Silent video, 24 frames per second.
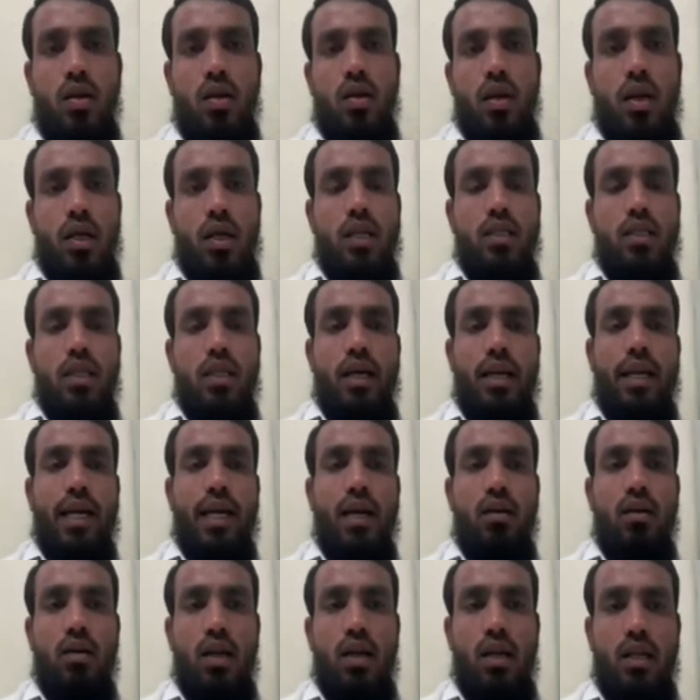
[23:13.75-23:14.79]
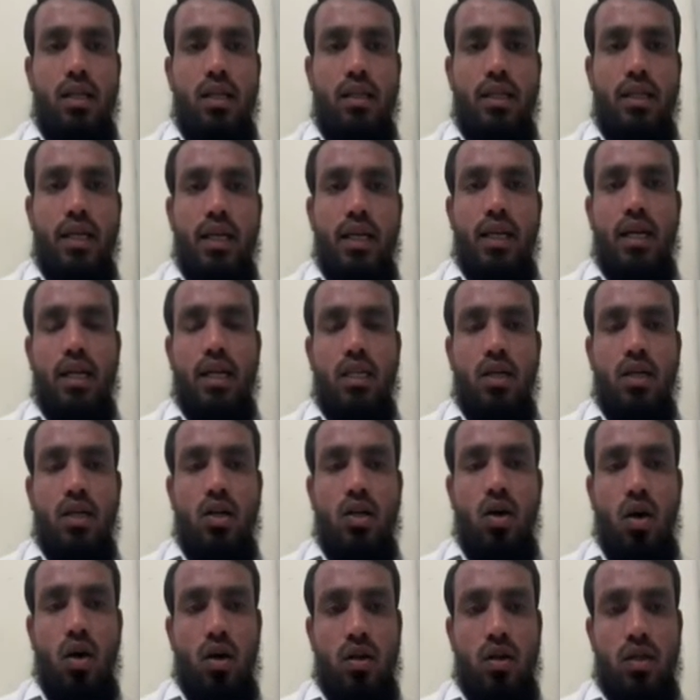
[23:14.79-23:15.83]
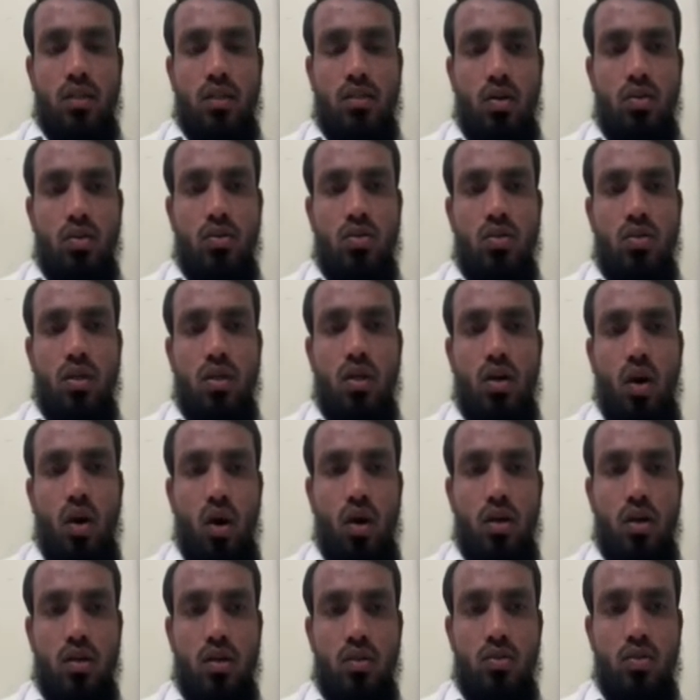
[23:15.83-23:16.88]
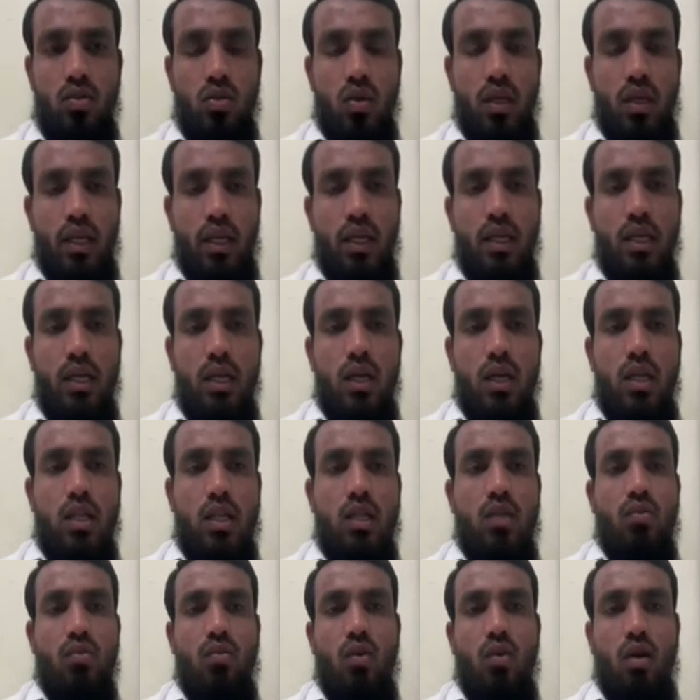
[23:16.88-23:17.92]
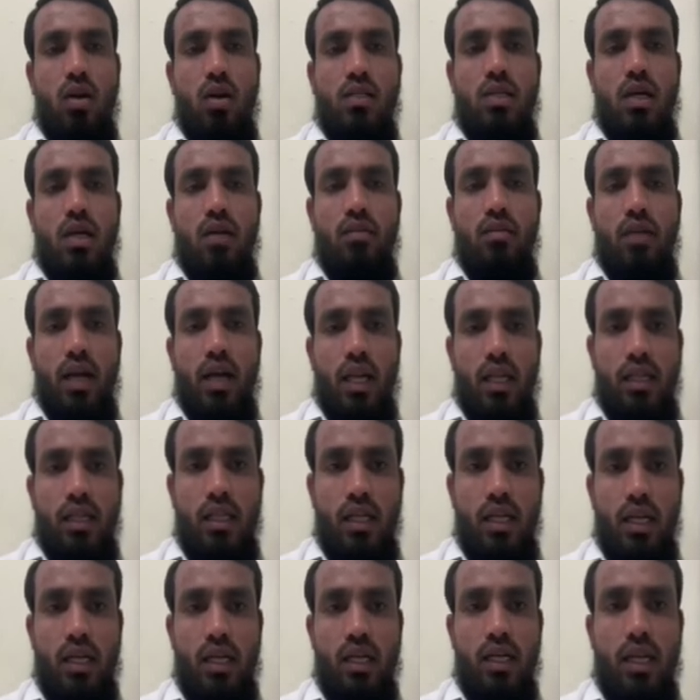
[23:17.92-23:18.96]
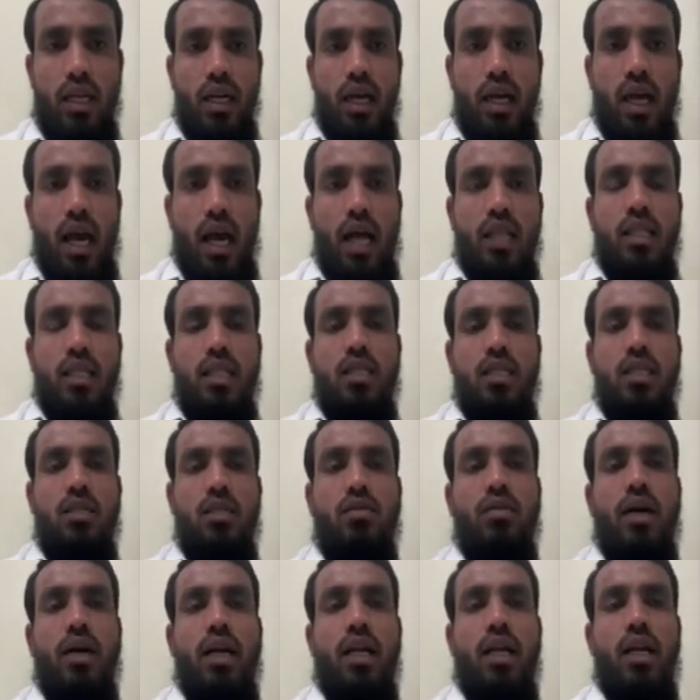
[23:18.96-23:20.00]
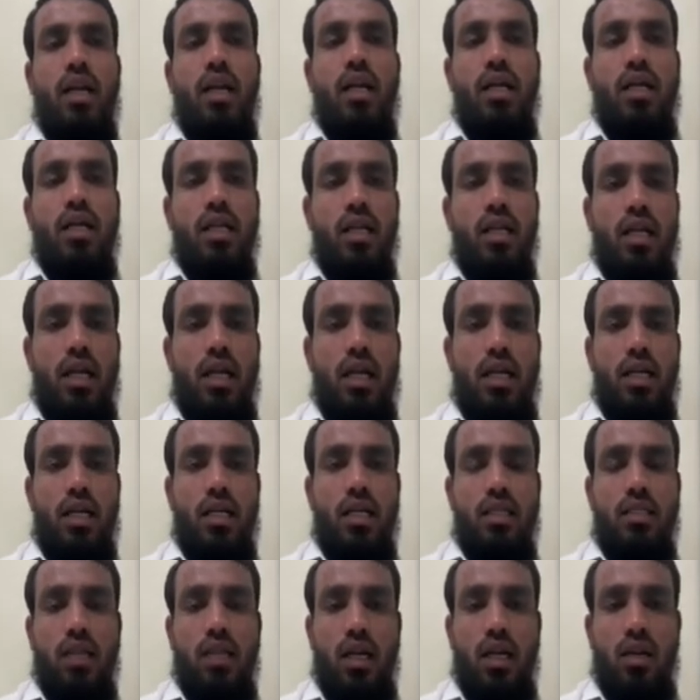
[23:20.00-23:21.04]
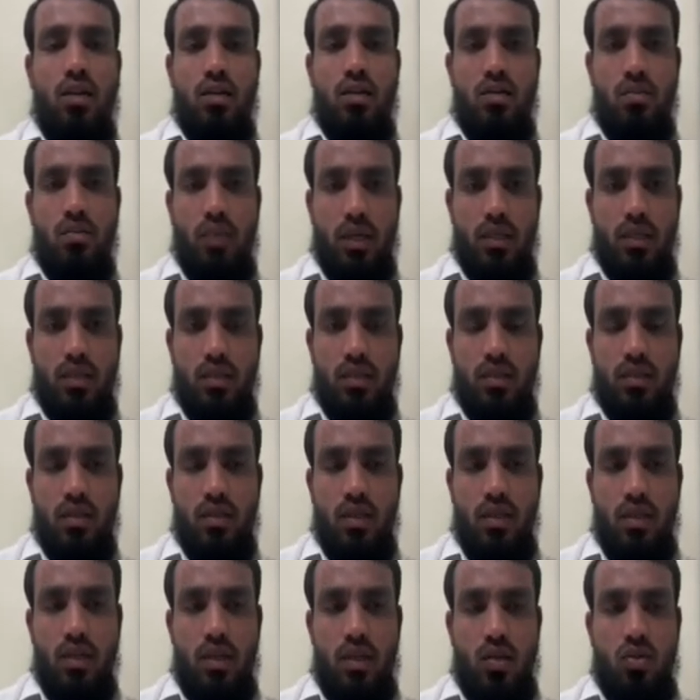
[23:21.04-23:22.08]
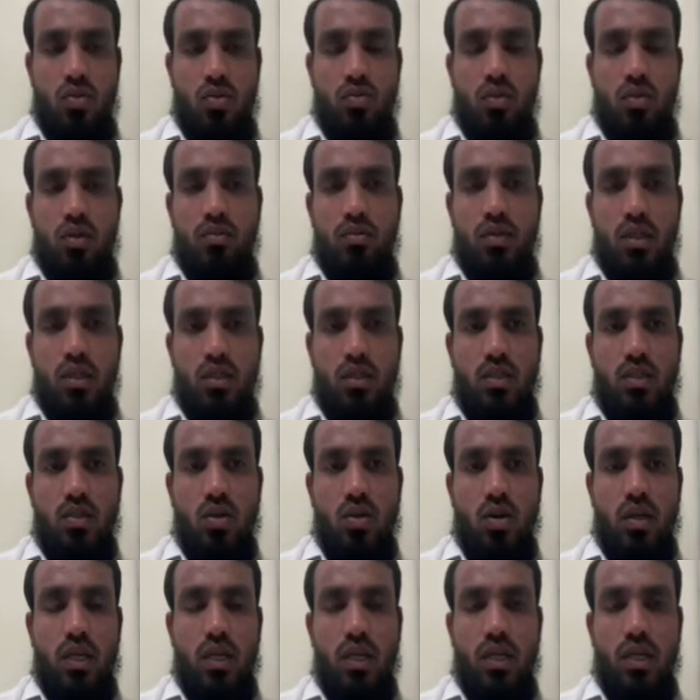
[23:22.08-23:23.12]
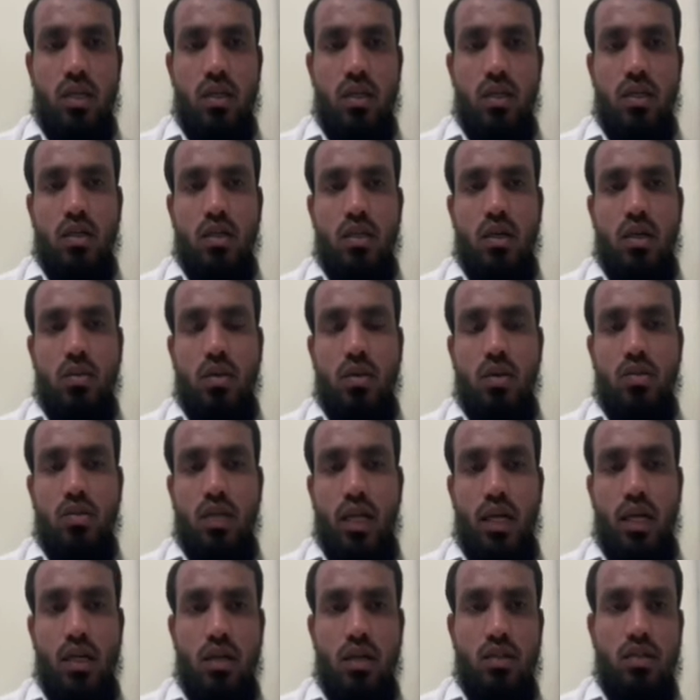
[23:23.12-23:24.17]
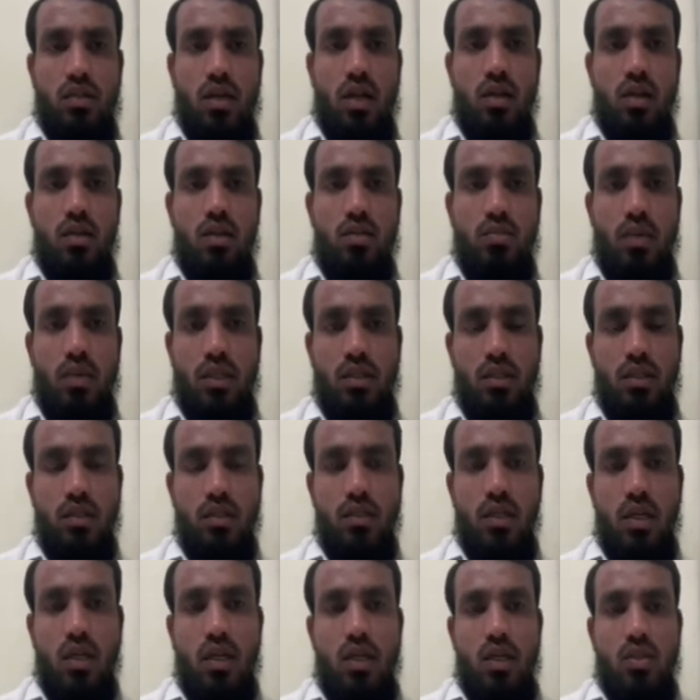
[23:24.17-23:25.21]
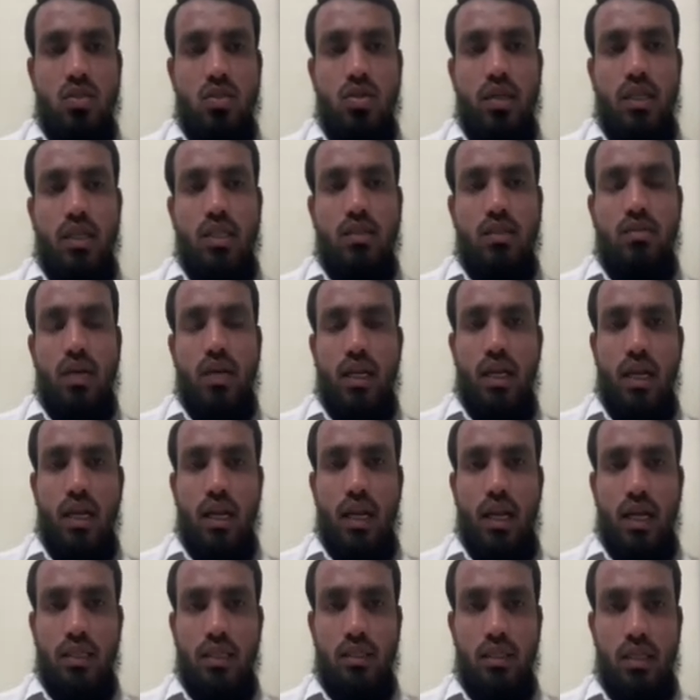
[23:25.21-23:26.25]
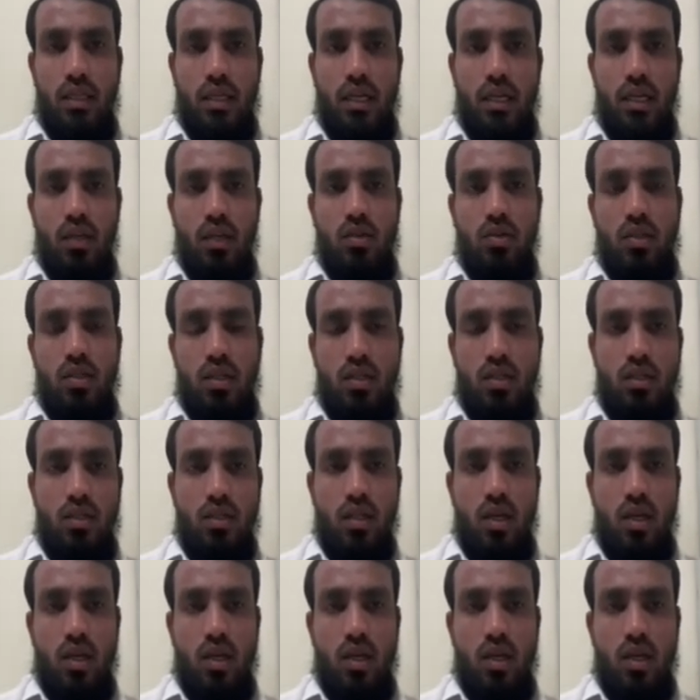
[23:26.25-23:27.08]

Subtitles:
it is irregularly thickened at the corners. Onto the corners only the walls are very thick, and this is very little intracellular spaces. So when we are just talking about the intracellular spaces, so it is very less into this